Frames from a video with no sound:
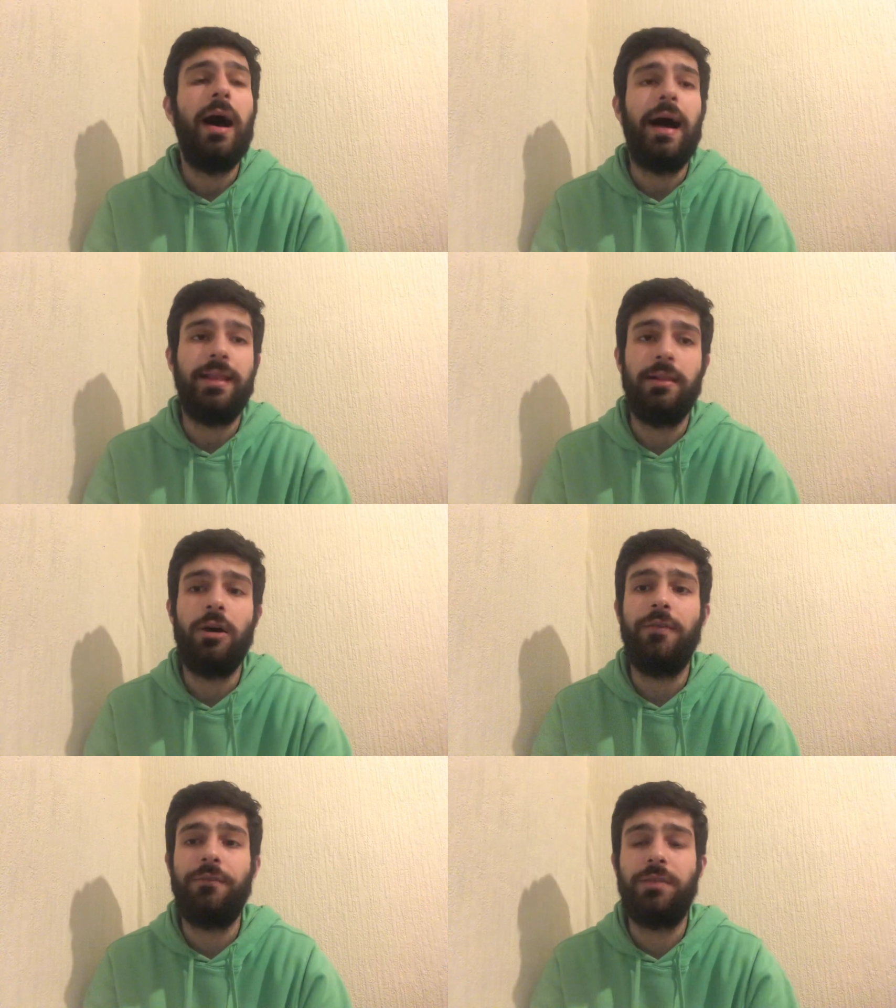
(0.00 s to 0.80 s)
I'd
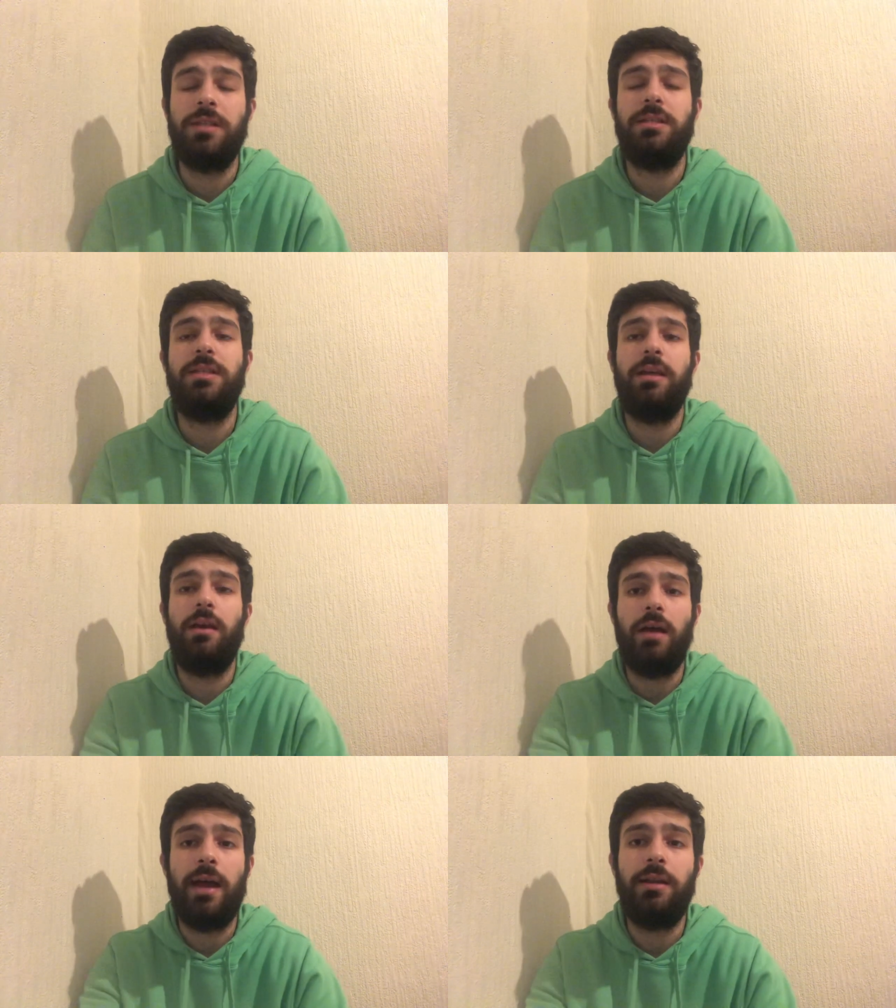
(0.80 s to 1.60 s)
love to see
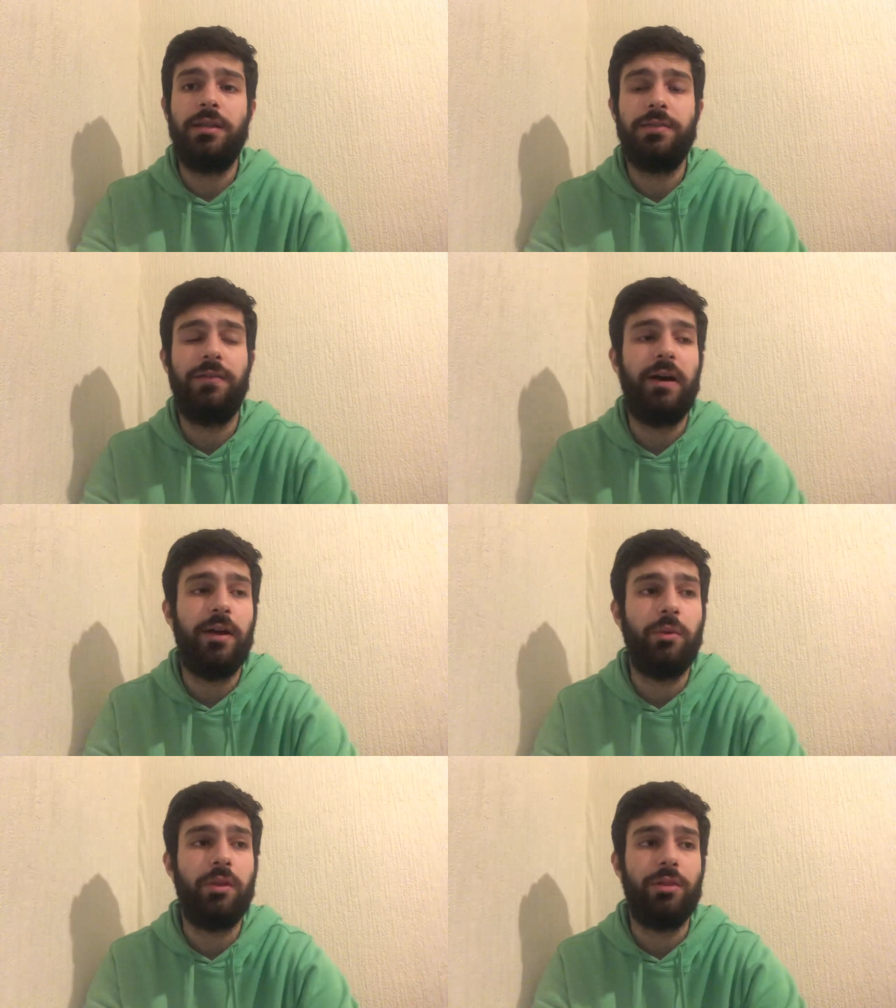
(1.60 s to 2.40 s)
Ellis
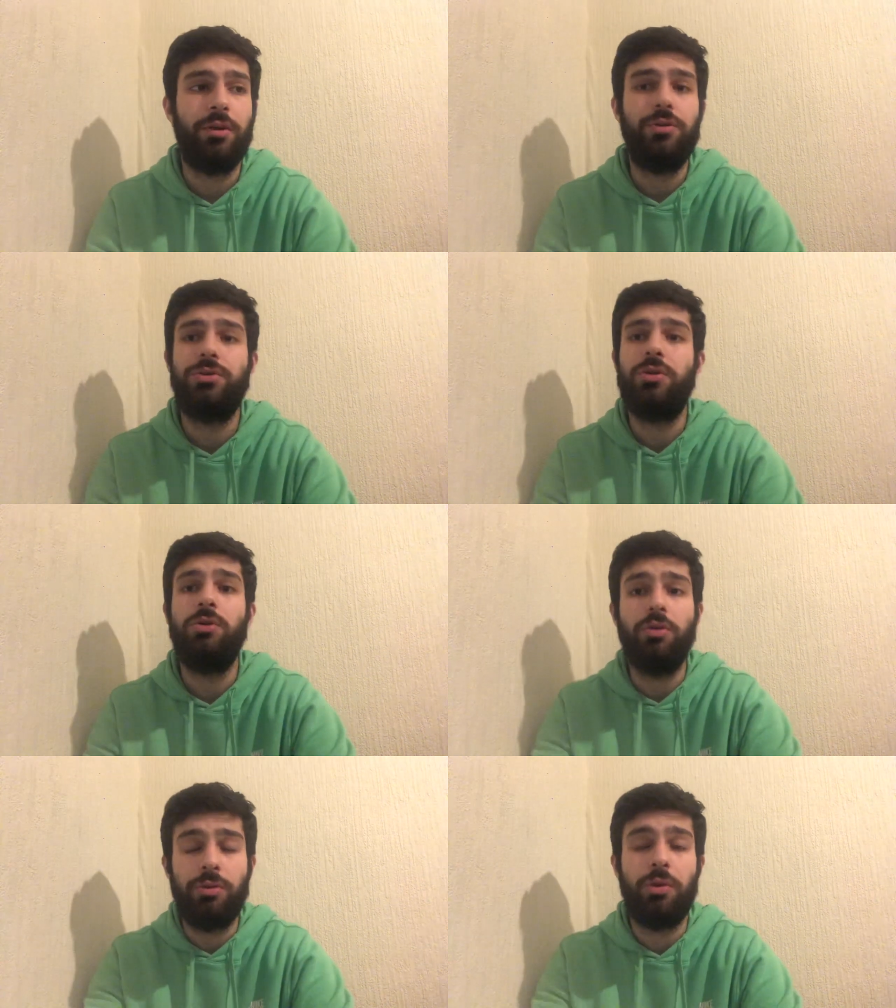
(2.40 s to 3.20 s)
fight one of those
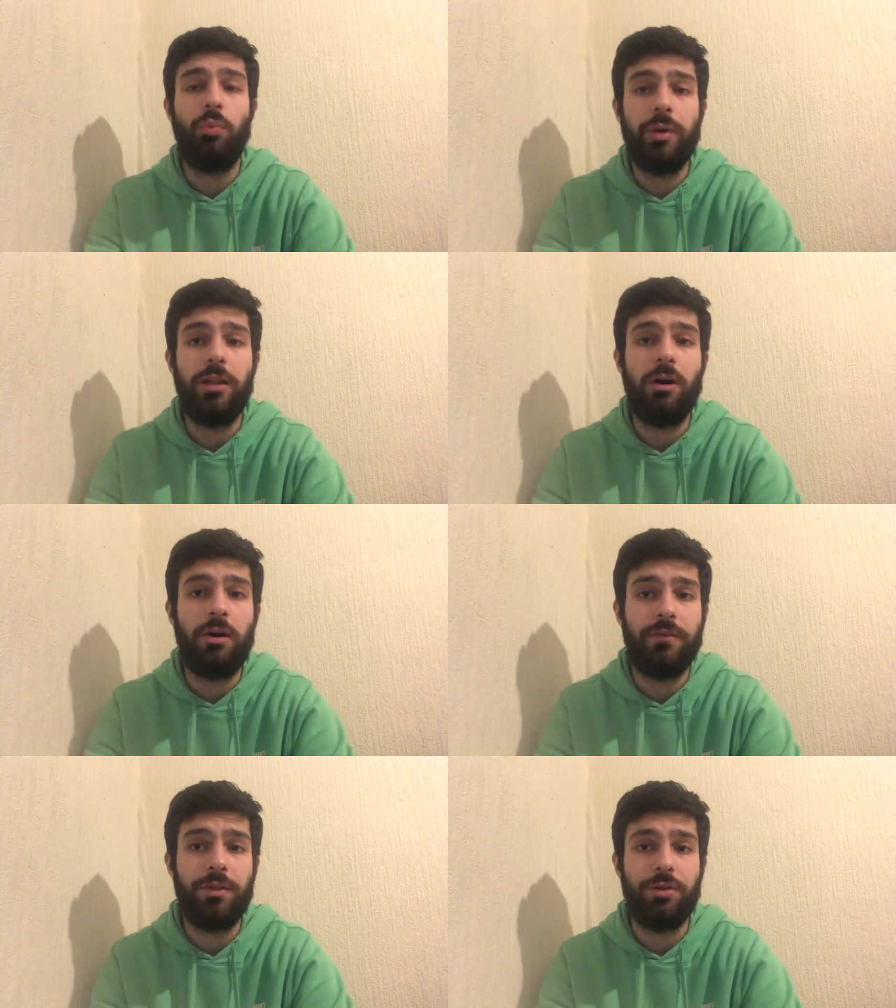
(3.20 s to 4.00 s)
two, or the winner
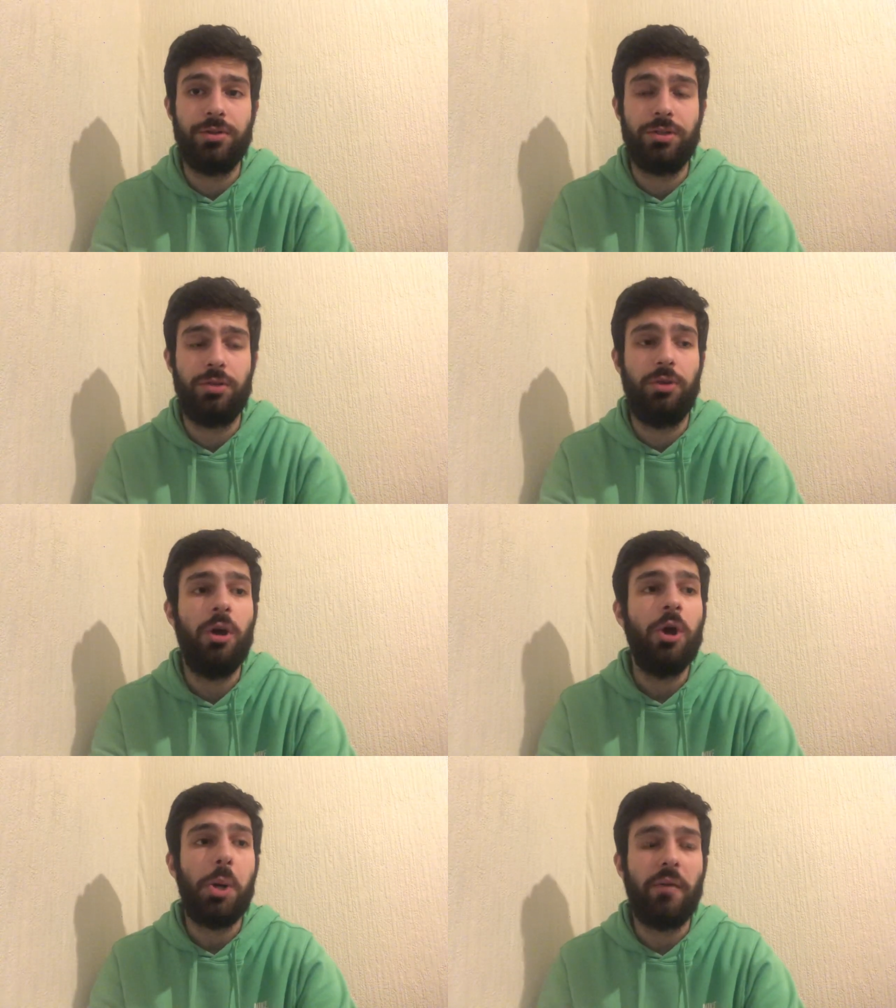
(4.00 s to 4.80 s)
of those two,
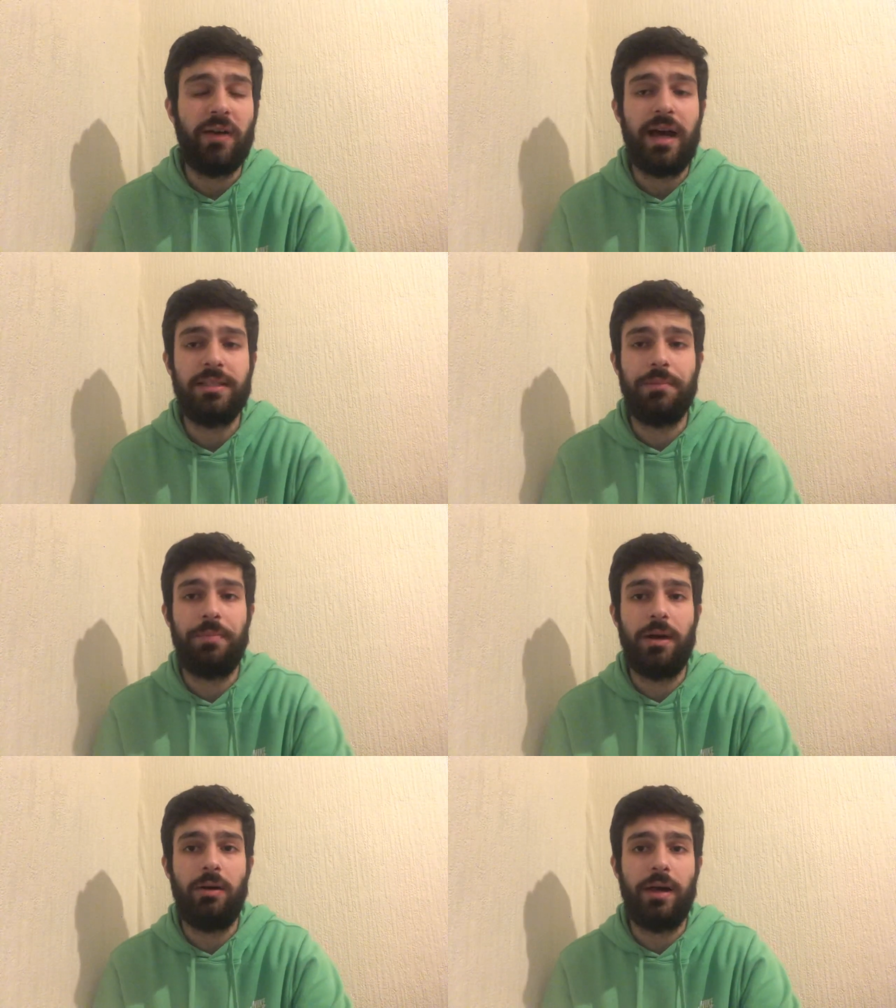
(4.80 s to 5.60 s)
whoever has a
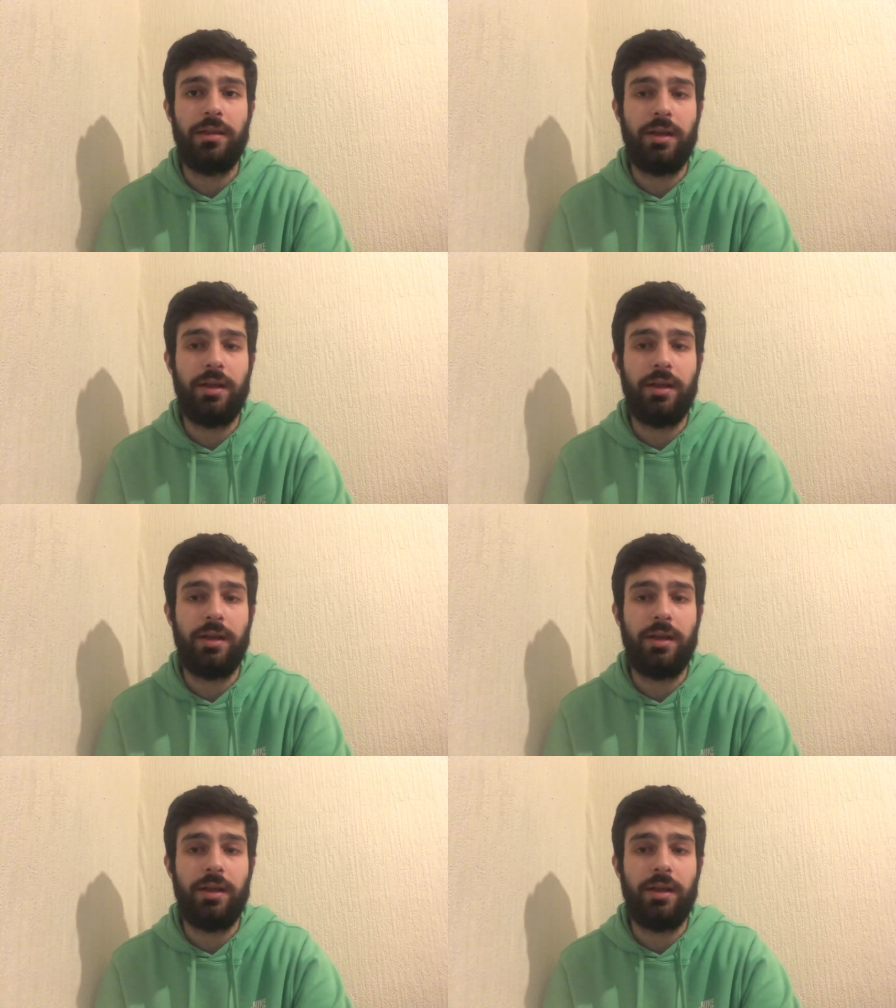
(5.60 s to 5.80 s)
belt at the